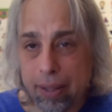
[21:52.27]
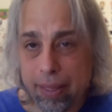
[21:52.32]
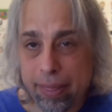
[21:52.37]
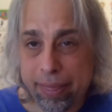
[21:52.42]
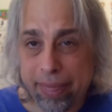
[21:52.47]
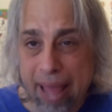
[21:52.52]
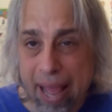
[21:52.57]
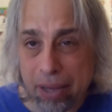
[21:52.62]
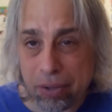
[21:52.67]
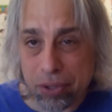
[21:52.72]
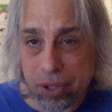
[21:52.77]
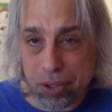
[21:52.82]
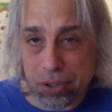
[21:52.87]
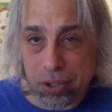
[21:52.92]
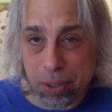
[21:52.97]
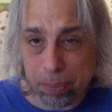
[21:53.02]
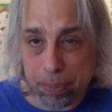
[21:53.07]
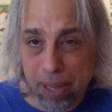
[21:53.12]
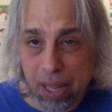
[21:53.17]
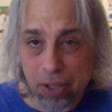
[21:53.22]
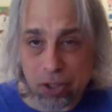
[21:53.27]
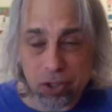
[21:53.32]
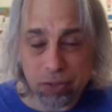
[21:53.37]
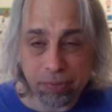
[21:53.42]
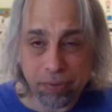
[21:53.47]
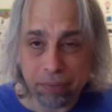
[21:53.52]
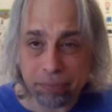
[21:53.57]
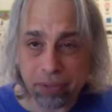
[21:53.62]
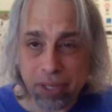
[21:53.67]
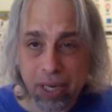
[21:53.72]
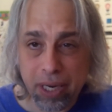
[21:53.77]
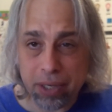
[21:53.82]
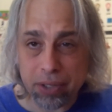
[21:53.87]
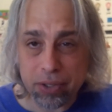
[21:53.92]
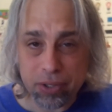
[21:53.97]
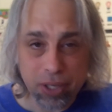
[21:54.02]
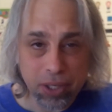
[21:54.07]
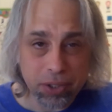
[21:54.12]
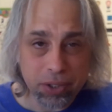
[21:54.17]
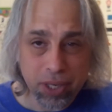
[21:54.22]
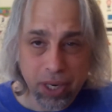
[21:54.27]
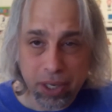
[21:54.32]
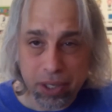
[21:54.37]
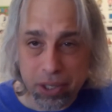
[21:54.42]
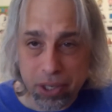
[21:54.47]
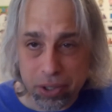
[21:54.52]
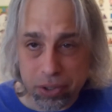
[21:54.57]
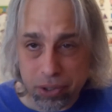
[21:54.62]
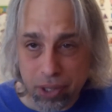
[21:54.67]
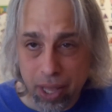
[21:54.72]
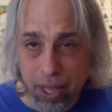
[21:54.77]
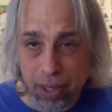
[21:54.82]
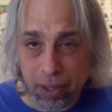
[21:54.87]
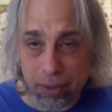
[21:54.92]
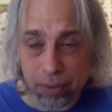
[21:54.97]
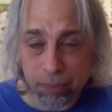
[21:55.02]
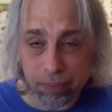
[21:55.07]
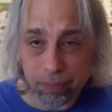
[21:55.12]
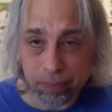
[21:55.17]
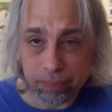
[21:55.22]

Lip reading: thousands of bucks 15, 16 years later.